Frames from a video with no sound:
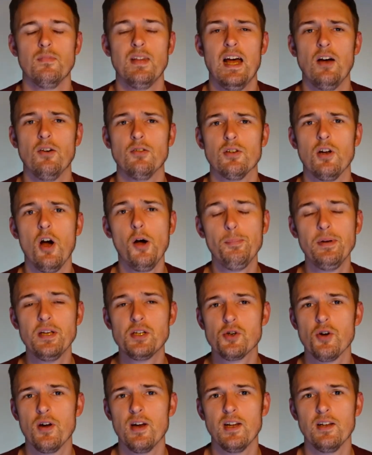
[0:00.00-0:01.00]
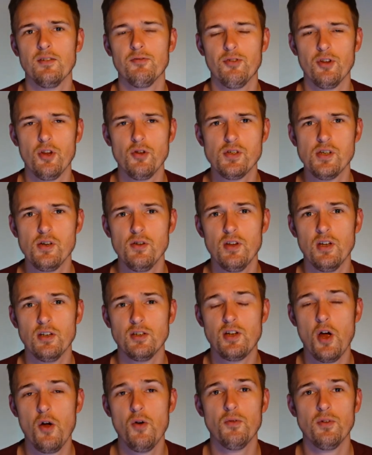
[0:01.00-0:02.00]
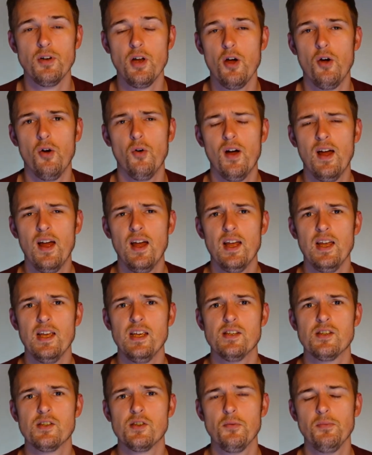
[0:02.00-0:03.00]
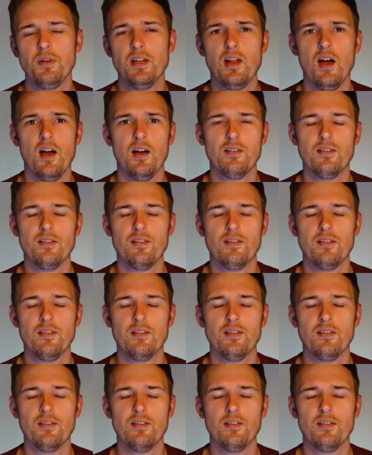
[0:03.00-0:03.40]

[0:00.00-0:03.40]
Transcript: Now, copy trading, for those of you that don't know, is something that I